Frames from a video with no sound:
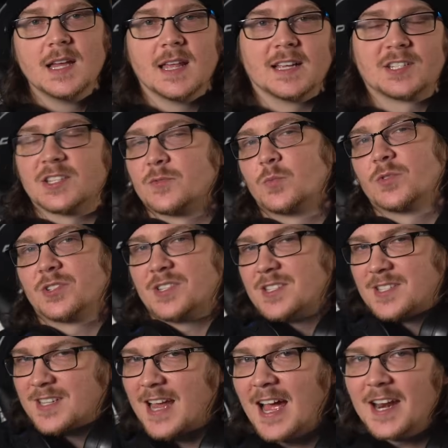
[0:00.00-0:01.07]
That's
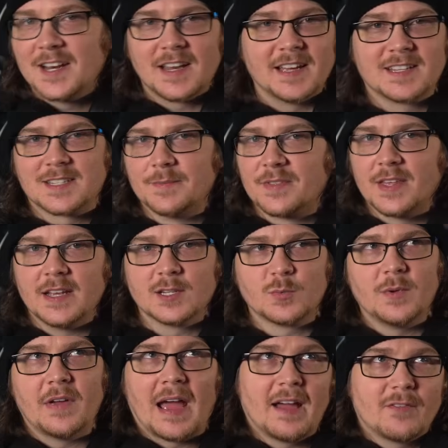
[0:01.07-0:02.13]
just kind of like some things
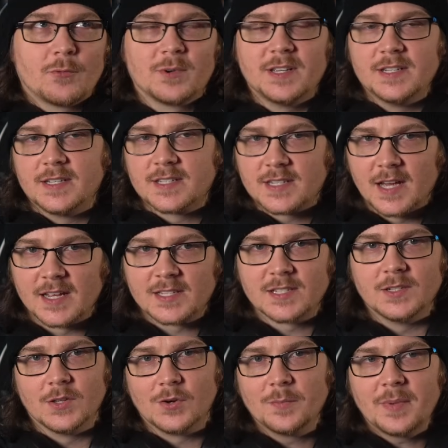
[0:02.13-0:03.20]
we haven't really discussed a
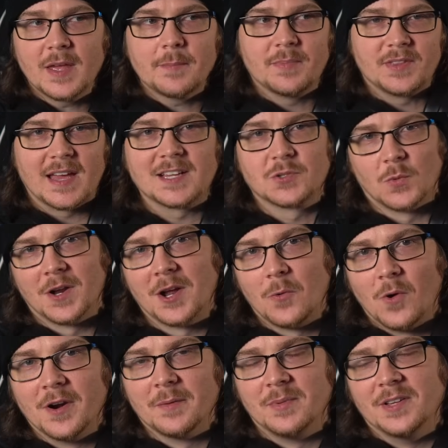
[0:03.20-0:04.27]
little bit, but that's what I
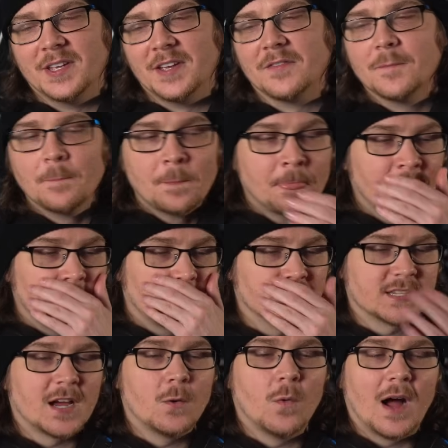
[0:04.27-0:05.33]
want to believe,
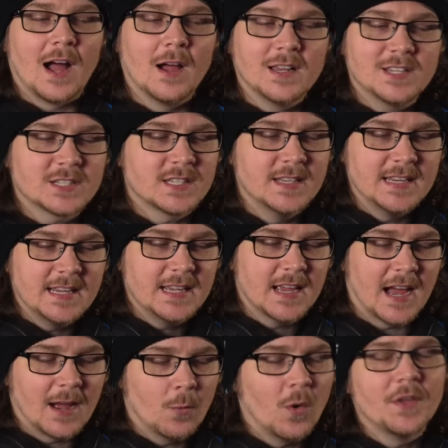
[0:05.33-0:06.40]
because
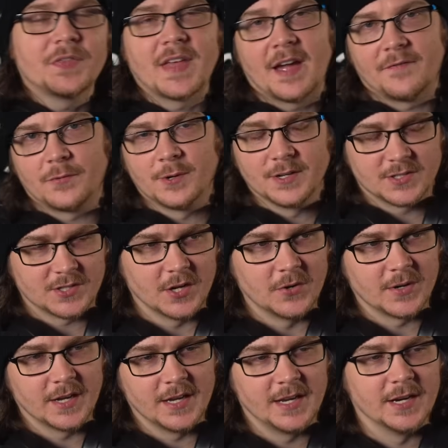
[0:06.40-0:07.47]
I want that for
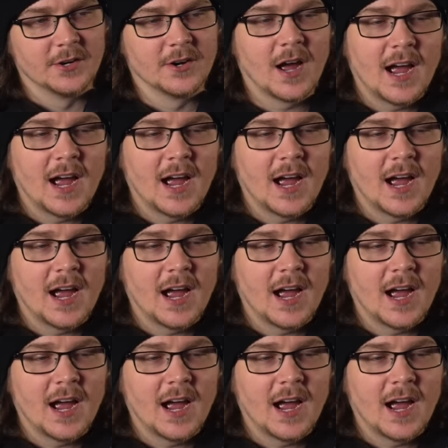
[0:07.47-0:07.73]
Ahsoka here.